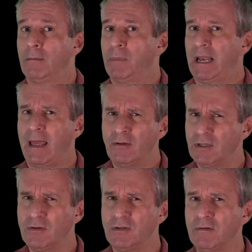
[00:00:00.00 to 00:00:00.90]
But how do
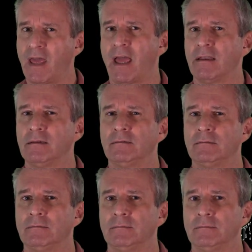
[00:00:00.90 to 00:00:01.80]
you do that?
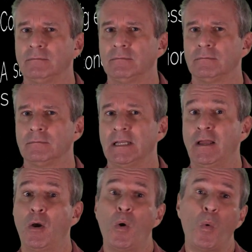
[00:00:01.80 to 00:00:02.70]

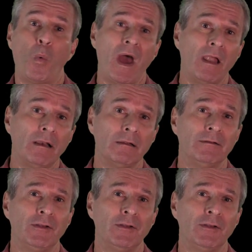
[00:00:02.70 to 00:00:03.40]
Well,